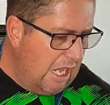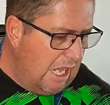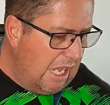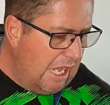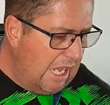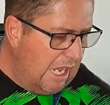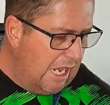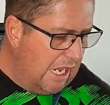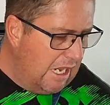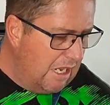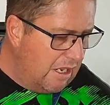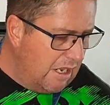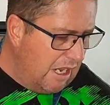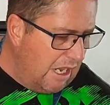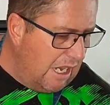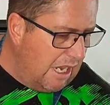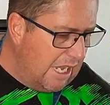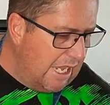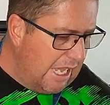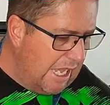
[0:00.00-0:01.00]
and
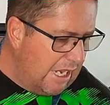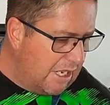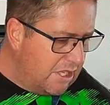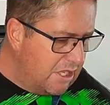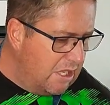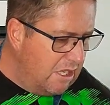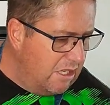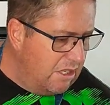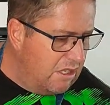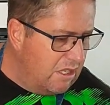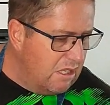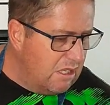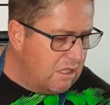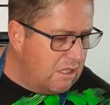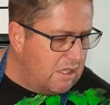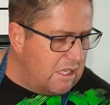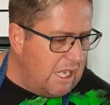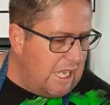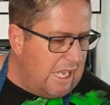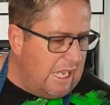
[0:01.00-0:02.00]
I actually
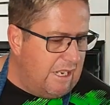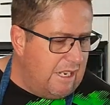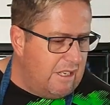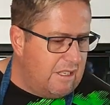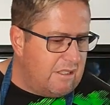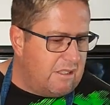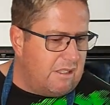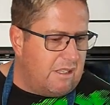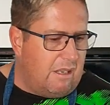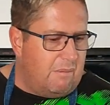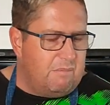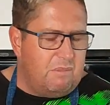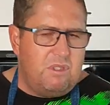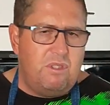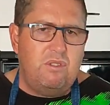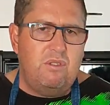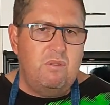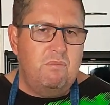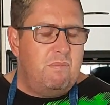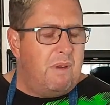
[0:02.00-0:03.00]
just added some
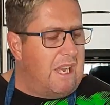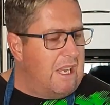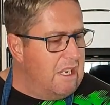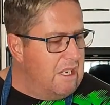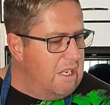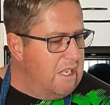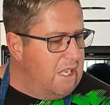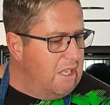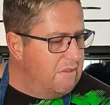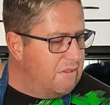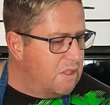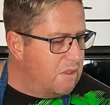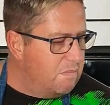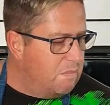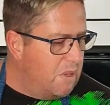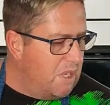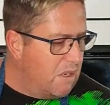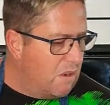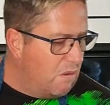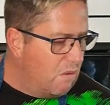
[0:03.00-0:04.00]
2 bay leaves
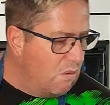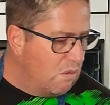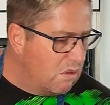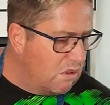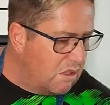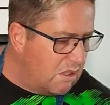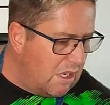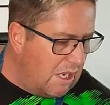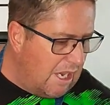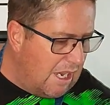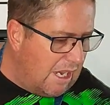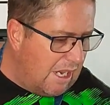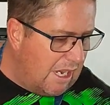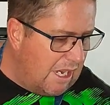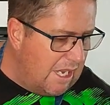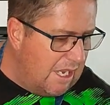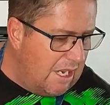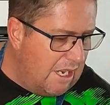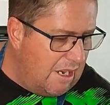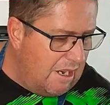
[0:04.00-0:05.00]
because I
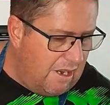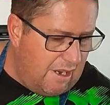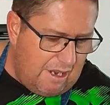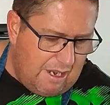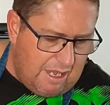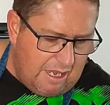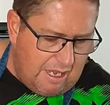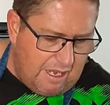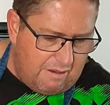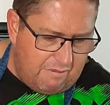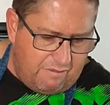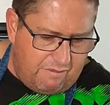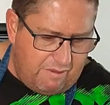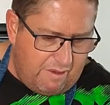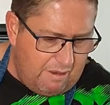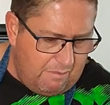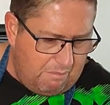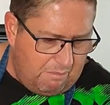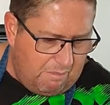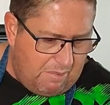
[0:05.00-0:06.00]
love
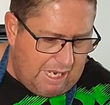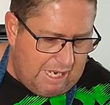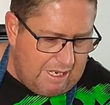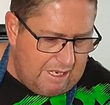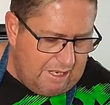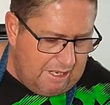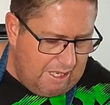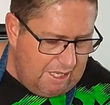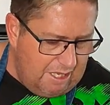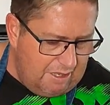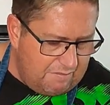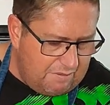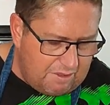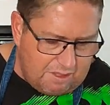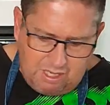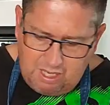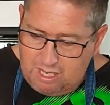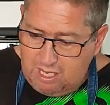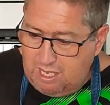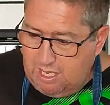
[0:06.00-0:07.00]
bay leaves.
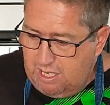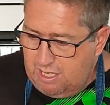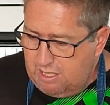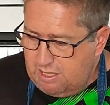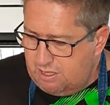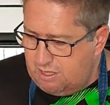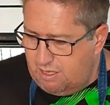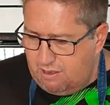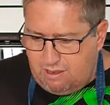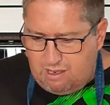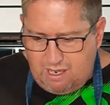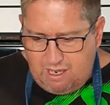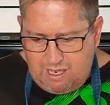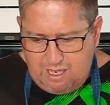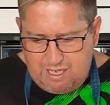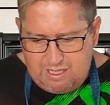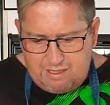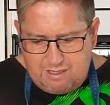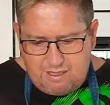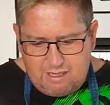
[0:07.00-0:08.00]
So
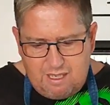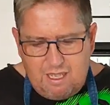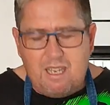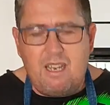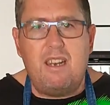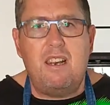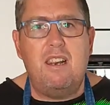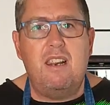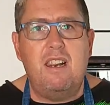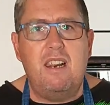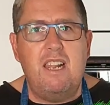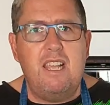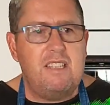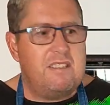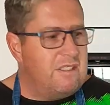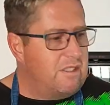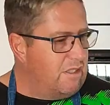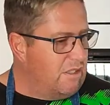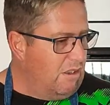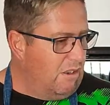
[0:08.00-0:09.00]
guys,
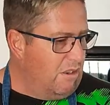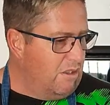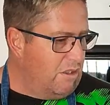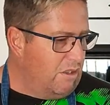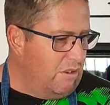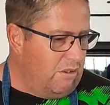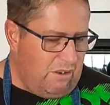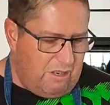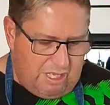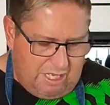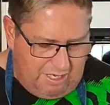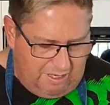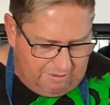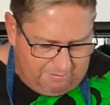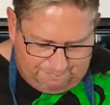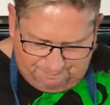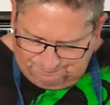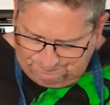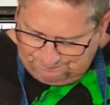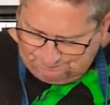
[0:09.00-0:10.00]
let's start cooking.
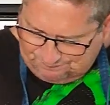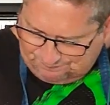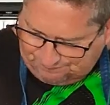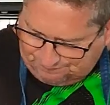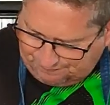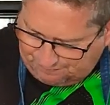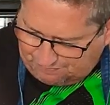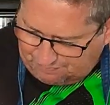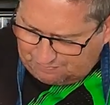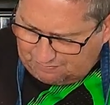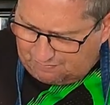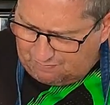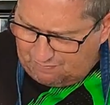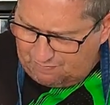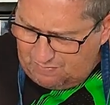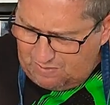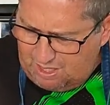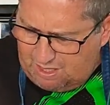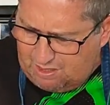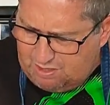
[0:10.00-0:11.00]

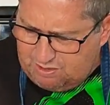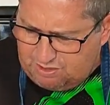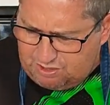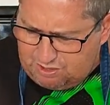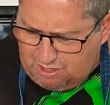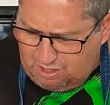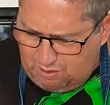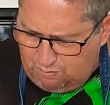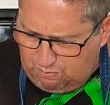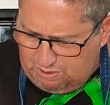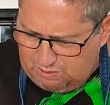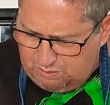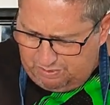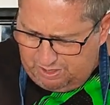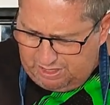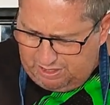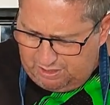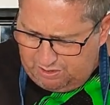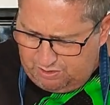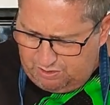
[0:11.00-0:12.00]
So what
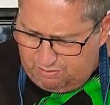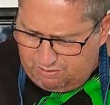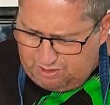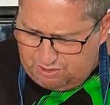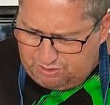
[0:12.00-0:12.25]
we're going to do